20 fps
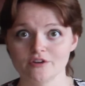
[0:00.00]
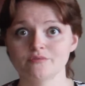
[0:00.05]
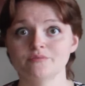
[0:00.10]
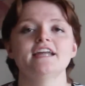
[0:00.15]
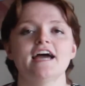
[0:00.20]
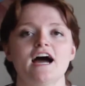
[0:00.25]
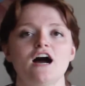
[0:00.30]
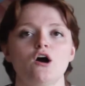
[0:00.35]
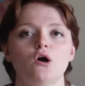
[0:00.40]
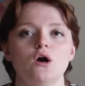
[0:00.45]

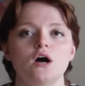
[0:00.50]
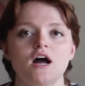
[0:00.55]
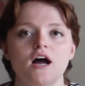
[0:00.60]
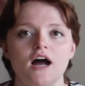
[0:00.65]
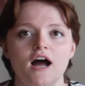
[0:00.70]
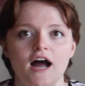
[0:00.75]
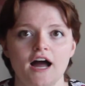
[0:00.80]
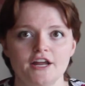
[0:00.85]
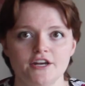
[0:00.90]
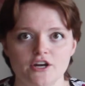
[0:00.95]
Now,
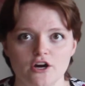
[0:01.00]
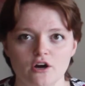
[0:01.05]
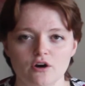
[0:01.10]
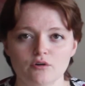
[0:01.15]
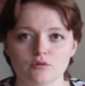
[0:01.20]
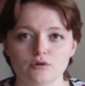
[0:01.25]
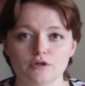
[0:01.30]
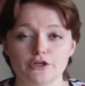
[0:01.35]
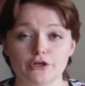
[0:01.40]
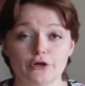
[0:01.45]
I
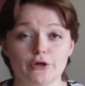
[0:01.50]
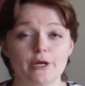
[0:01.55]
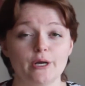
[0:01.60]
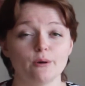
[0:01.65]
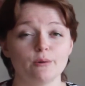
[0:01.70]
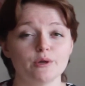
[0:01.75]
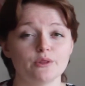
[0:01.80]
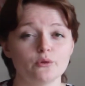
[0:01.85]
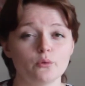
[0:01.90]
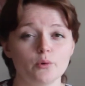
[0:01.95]
know, you're
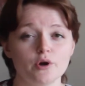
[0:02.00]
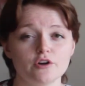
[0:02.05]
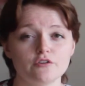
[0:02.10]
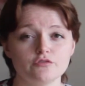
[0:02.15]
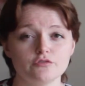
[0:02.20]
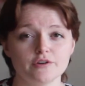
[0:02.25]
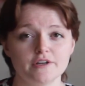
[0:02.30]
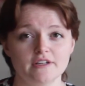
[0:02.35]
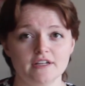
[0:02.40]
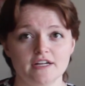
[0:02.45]
hearing the word
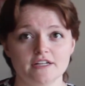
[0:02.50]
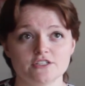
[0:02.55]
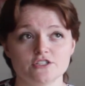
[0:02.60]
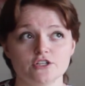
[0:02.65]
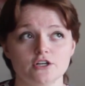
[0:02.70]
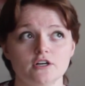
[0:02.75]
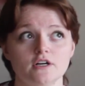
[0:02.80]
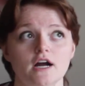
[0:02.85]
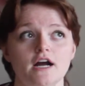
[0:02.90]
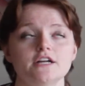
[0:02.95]
freelancer.